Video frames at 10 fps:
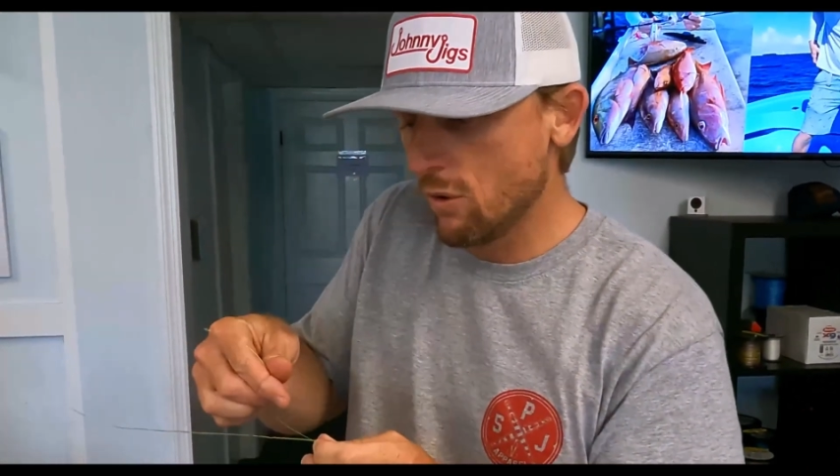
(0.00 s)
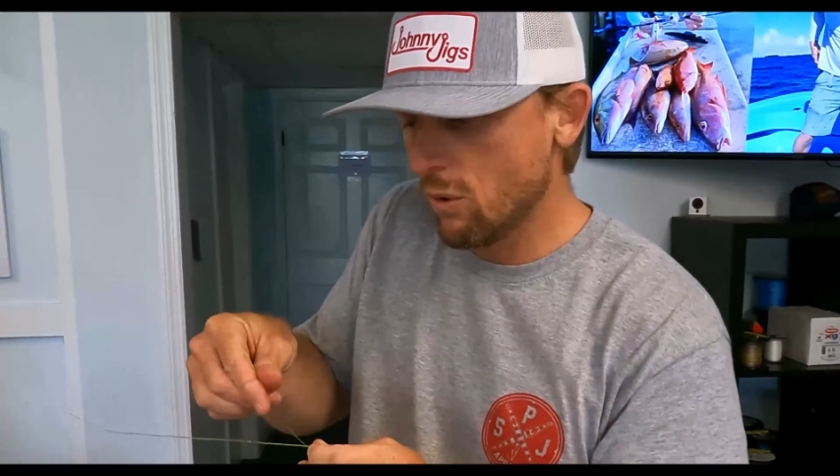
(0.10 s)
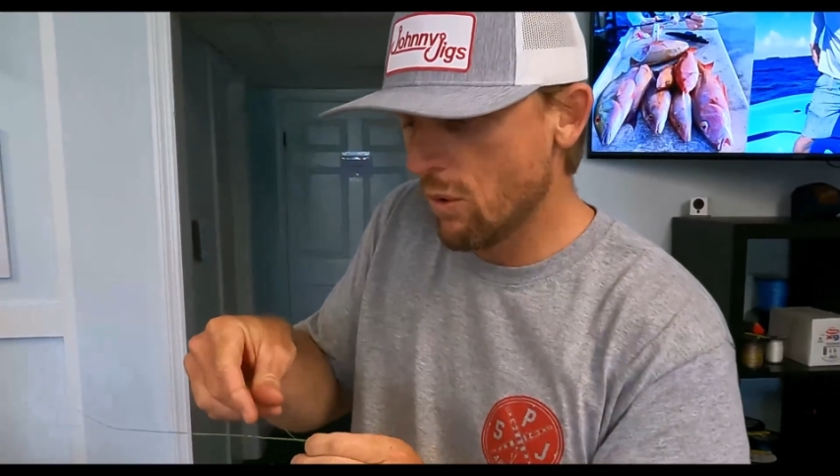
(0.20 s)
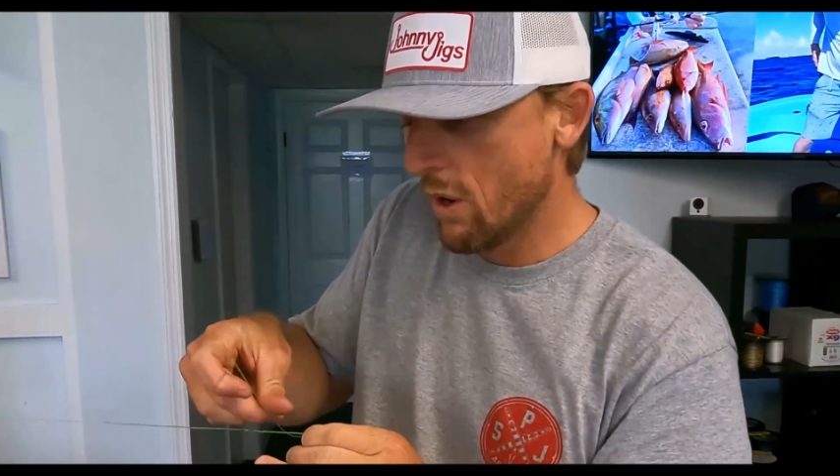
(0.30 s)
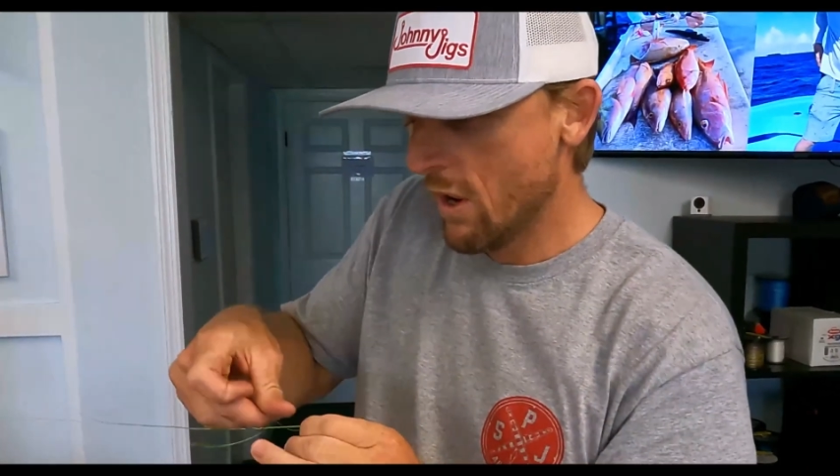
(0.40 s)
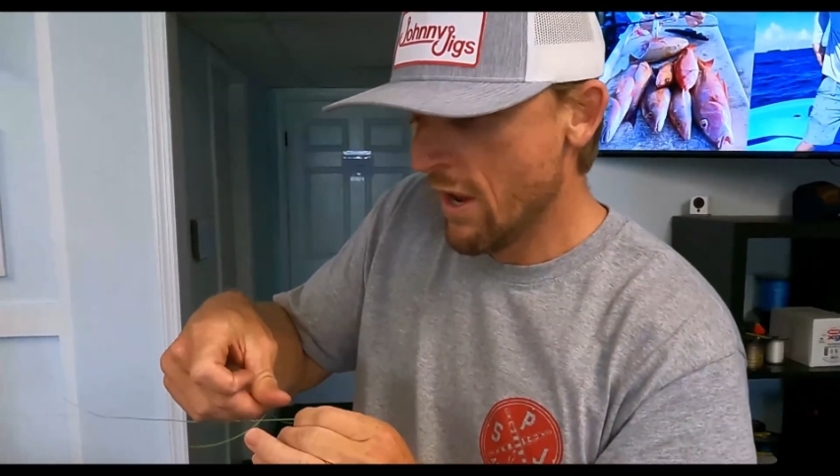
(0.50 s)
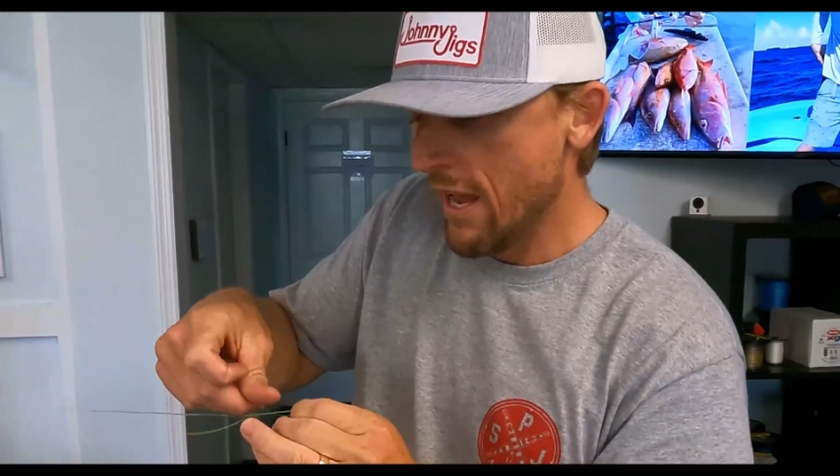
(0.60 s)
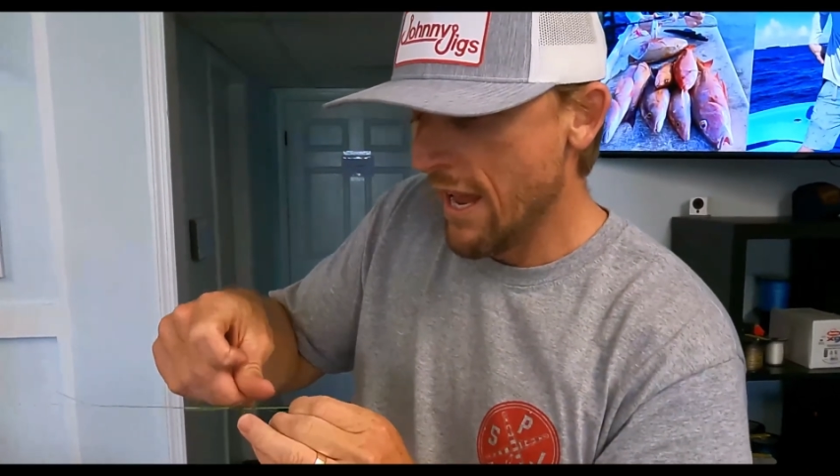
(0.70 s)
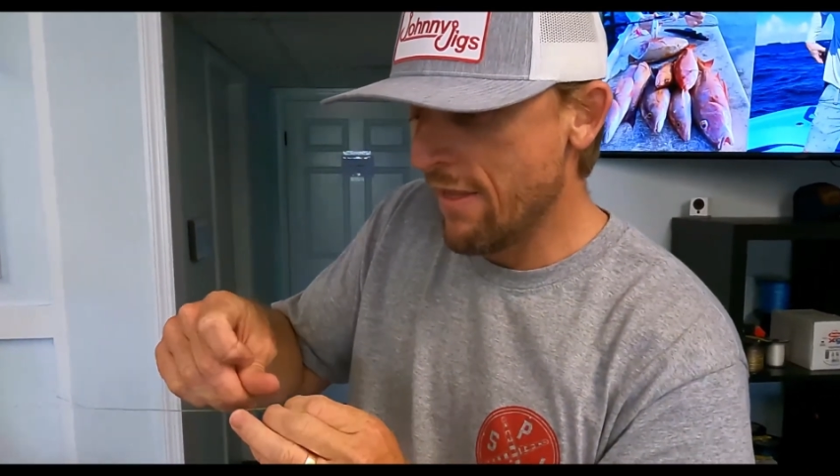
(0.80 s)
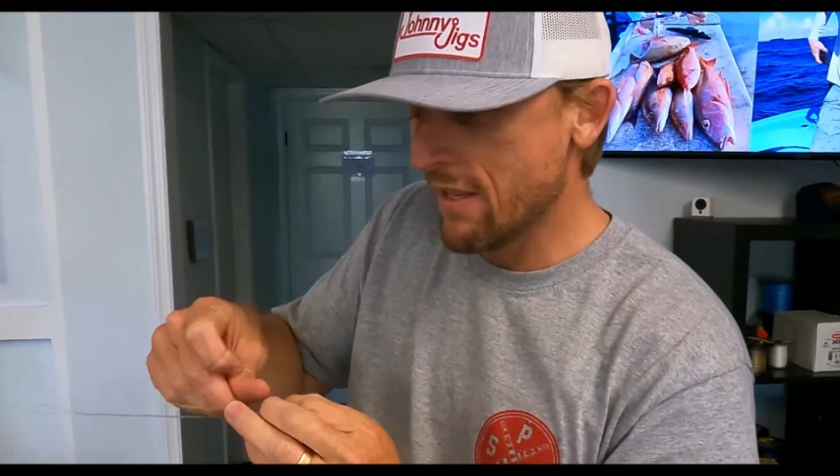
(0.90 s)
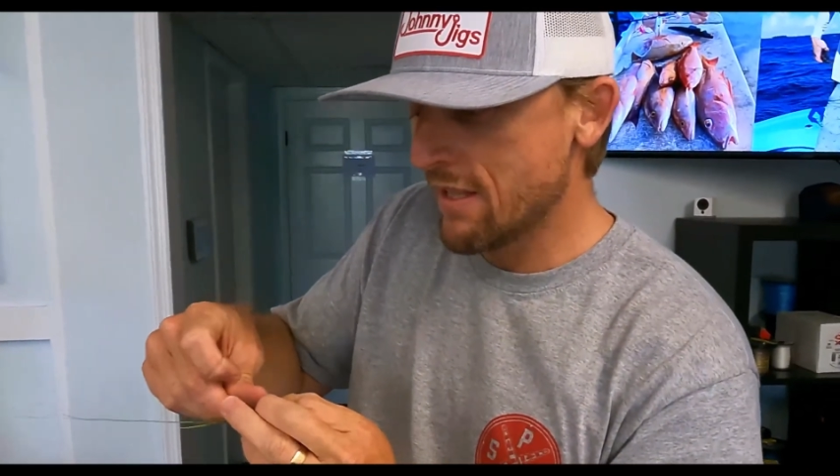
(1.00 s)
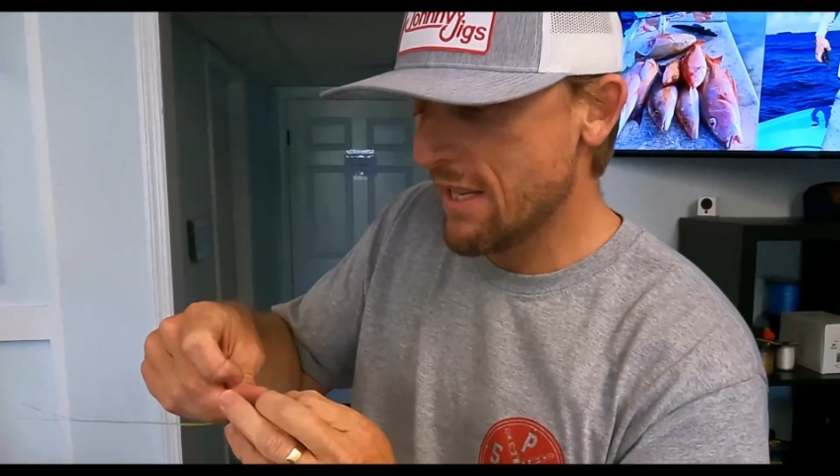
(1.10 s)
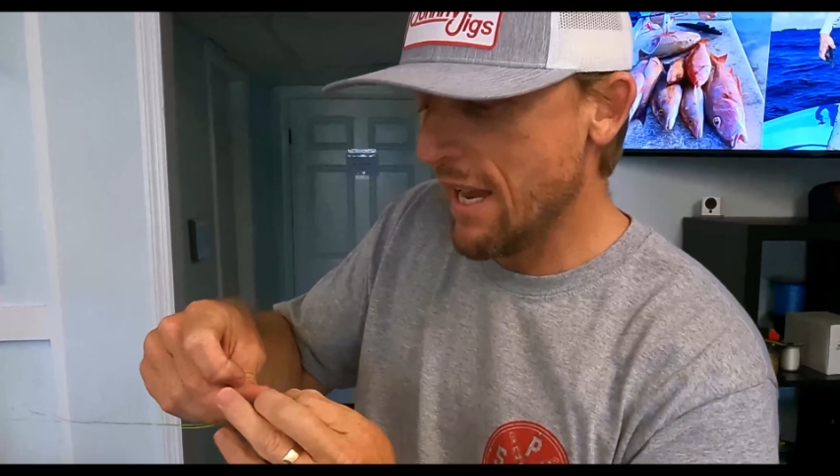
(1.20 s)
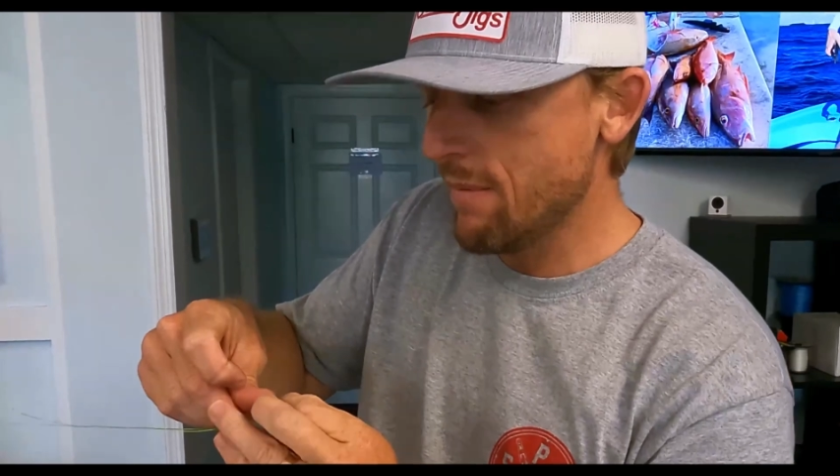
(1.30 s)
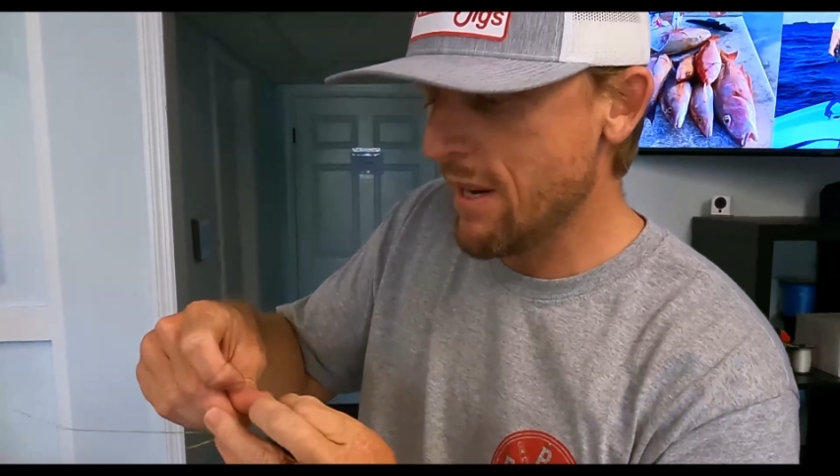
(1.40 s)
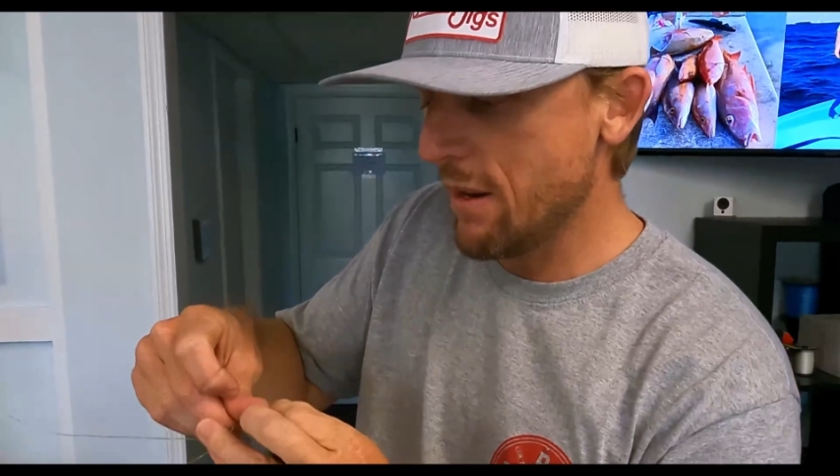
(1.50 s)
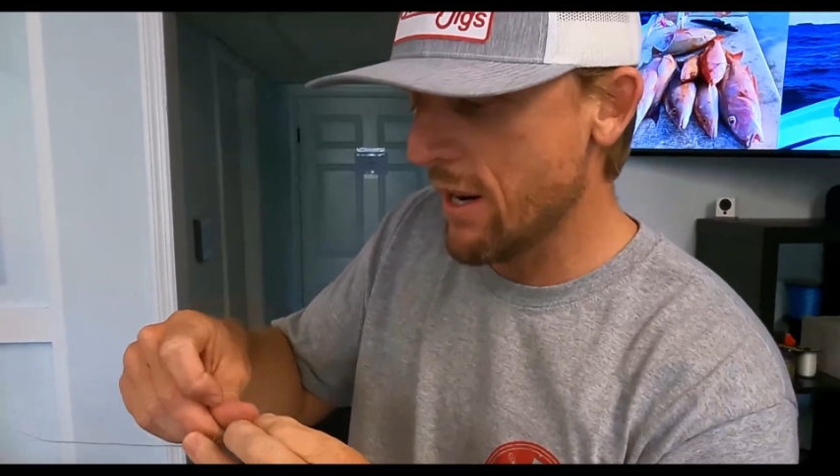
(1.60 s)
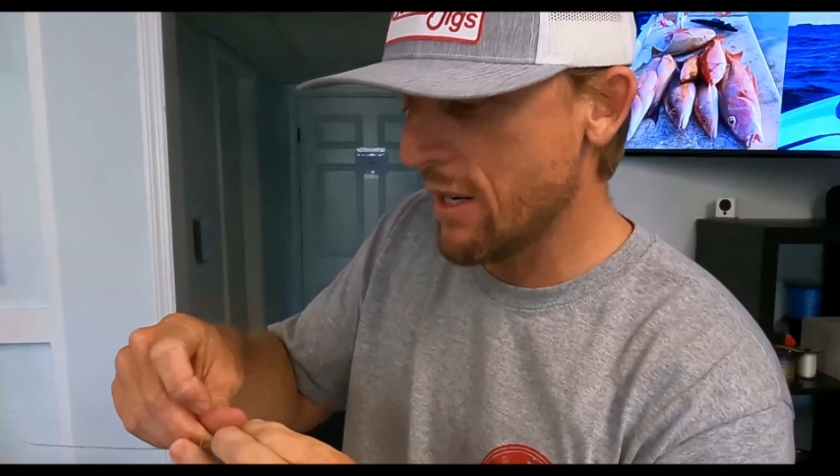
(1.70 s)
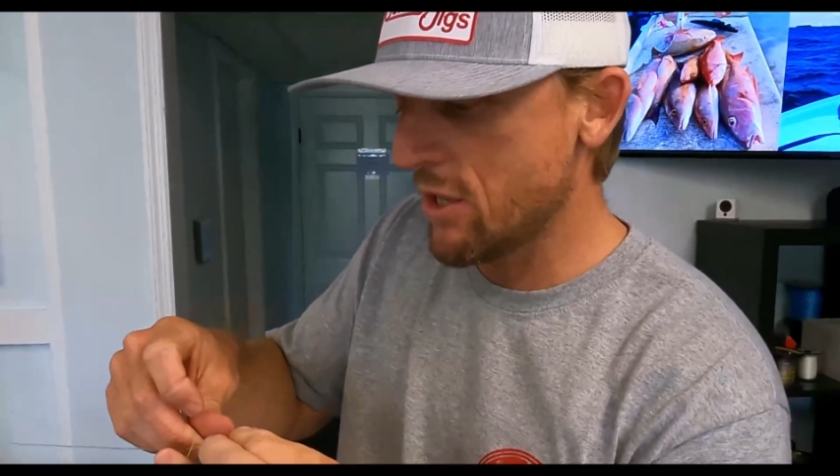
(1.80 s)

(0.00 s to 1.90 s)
do in the same